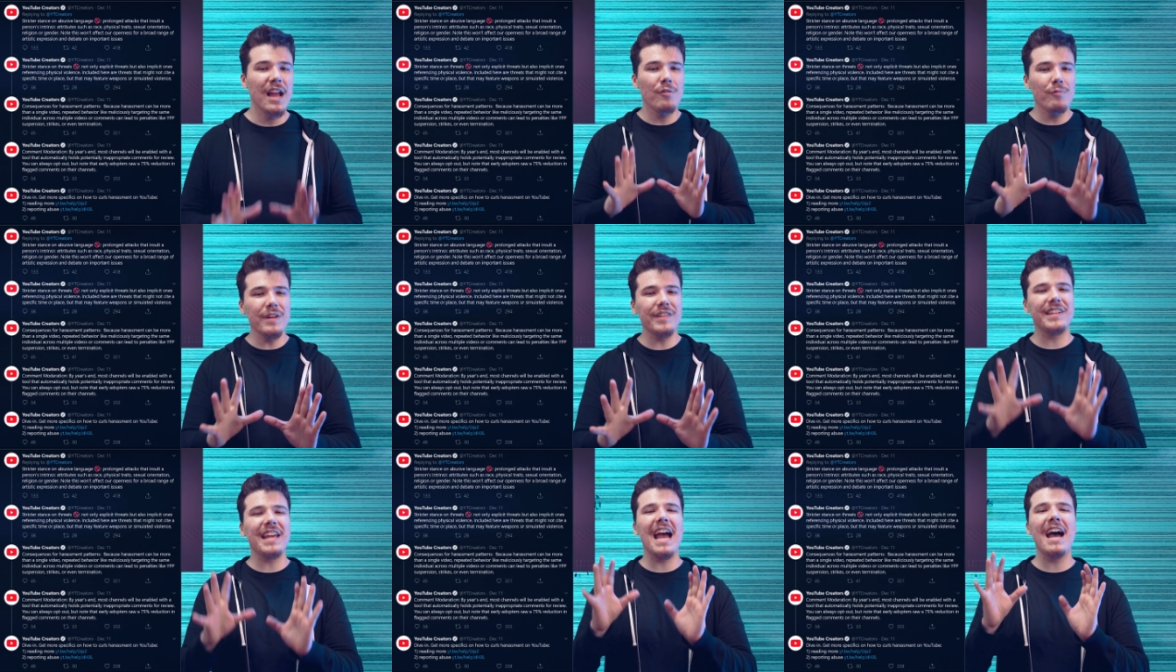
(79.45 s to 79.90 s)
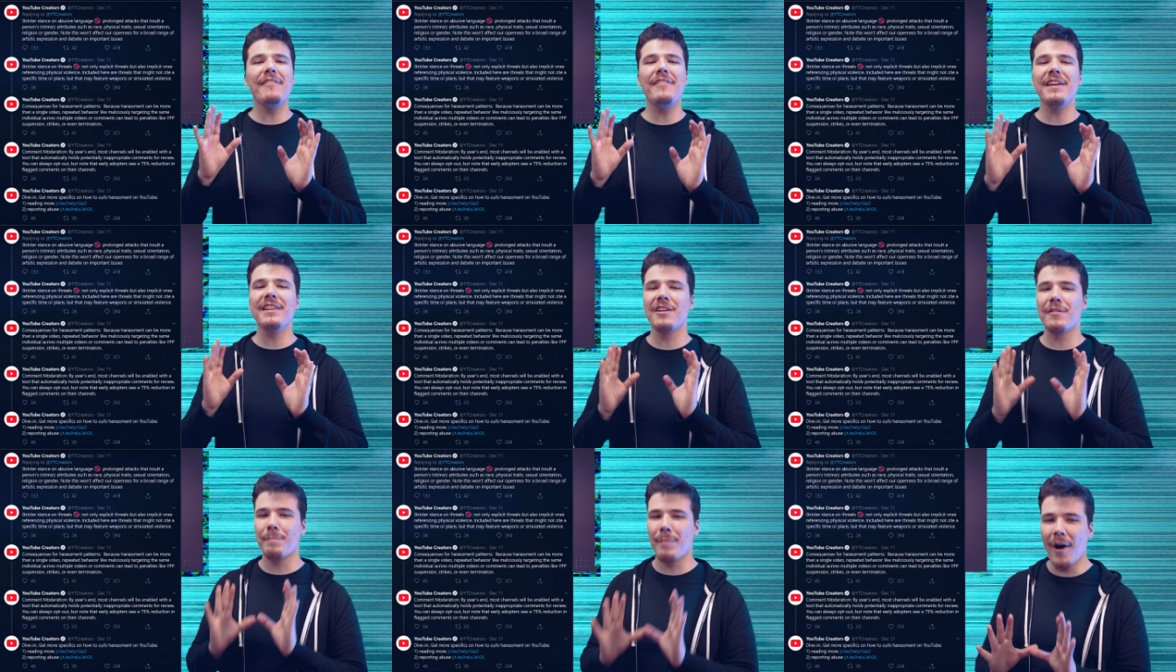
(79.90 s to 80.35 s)
risk
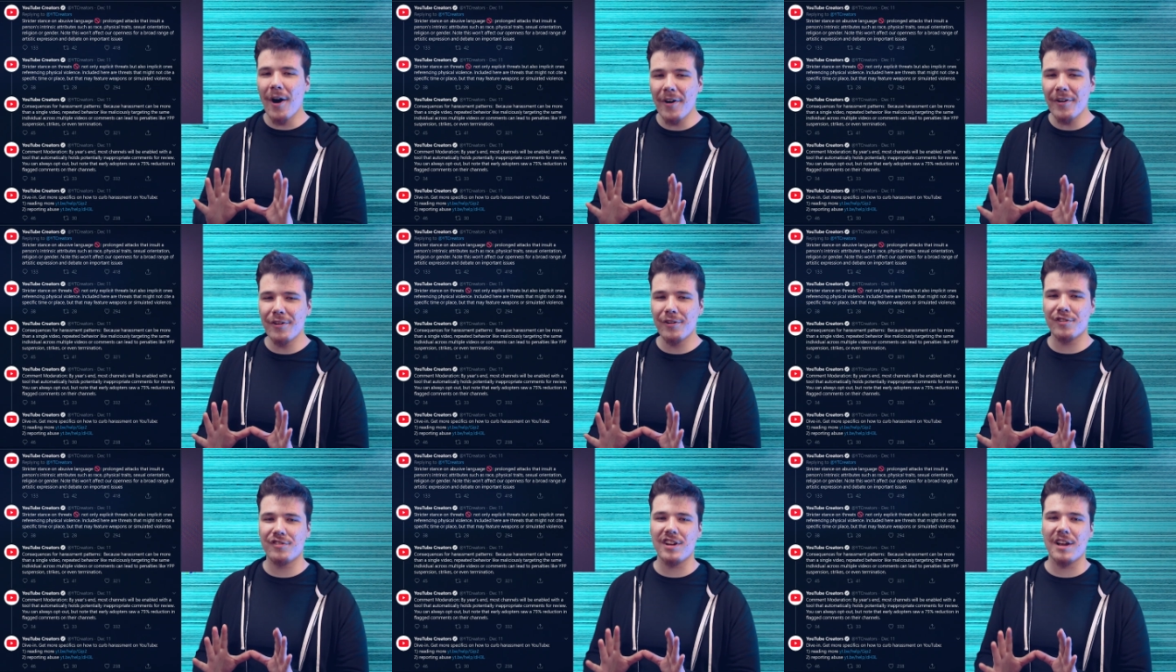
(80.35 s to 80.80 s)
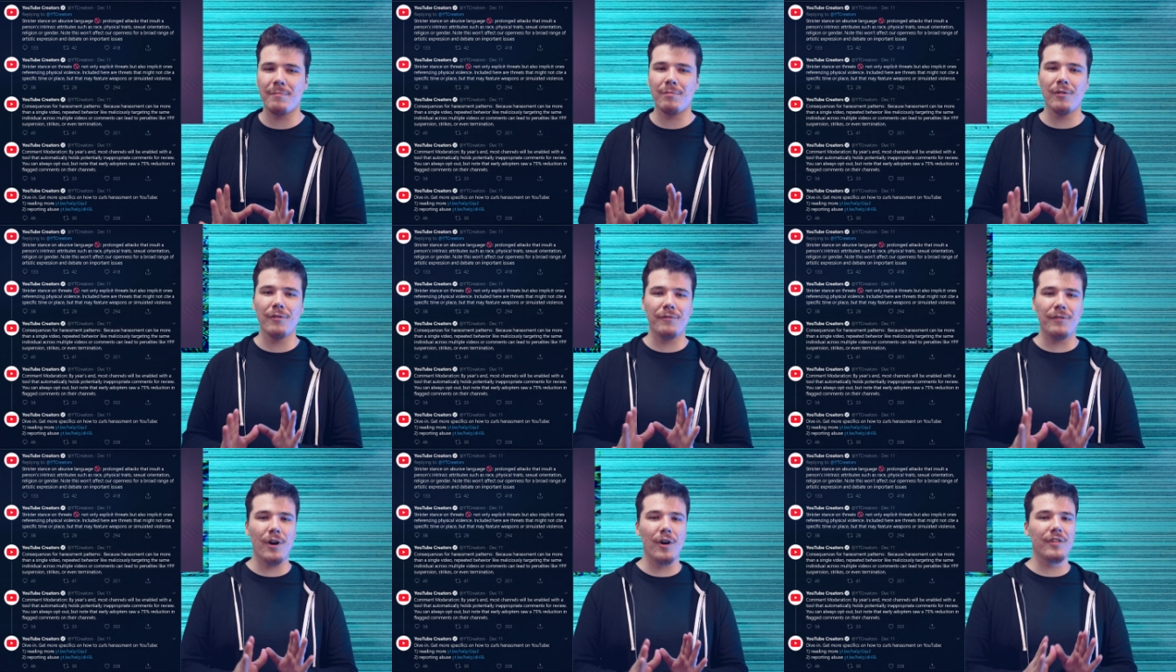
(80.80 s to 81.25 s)
having their partnership
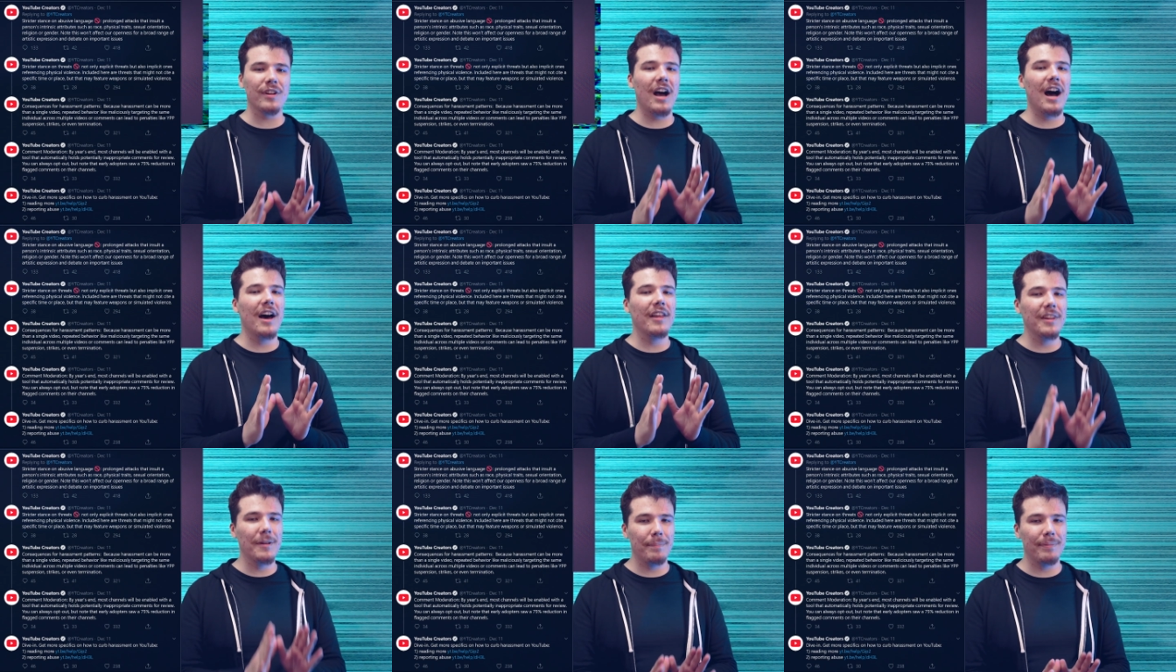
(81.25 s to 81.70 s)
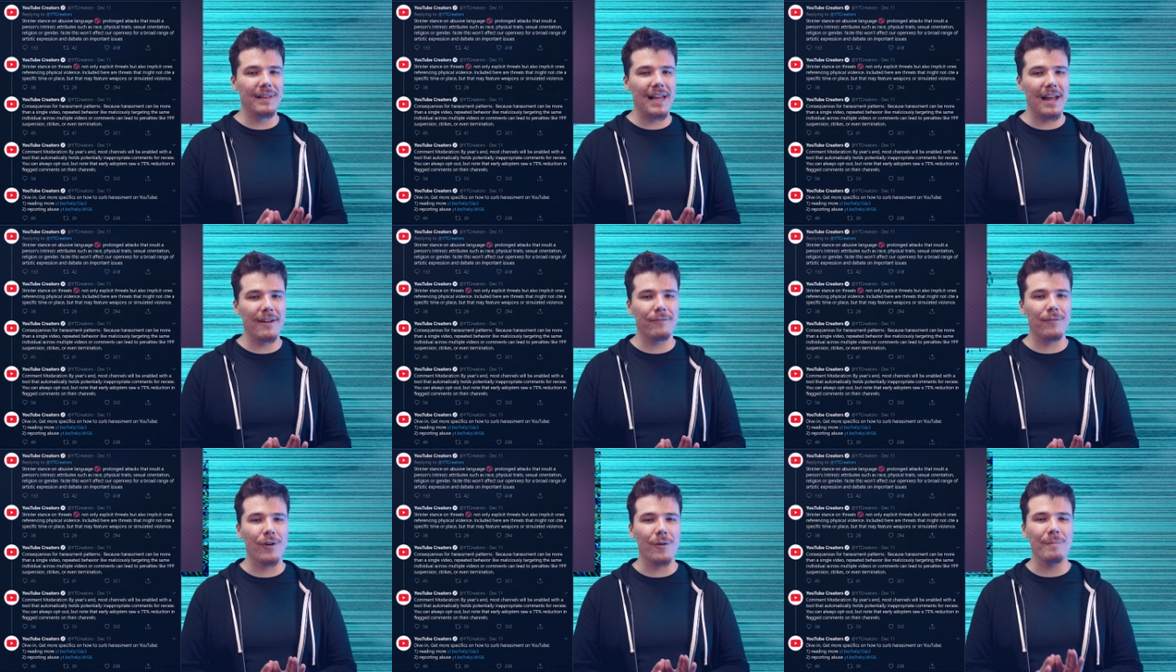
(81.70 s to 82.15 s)
revoked on the
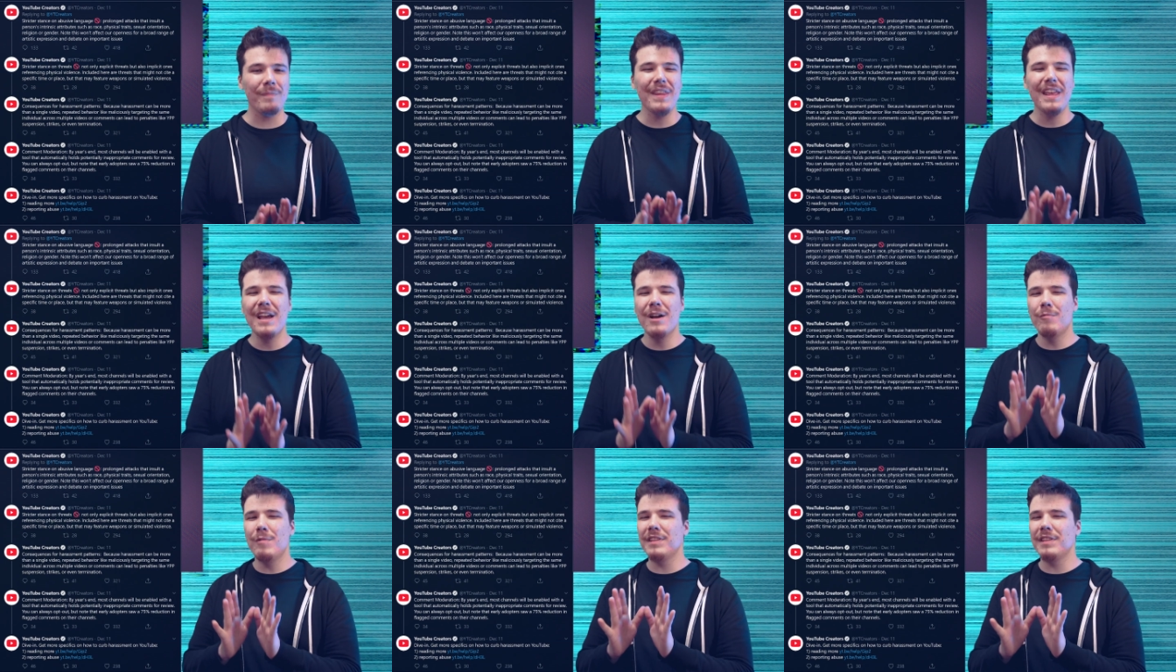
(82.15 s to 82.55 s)
platform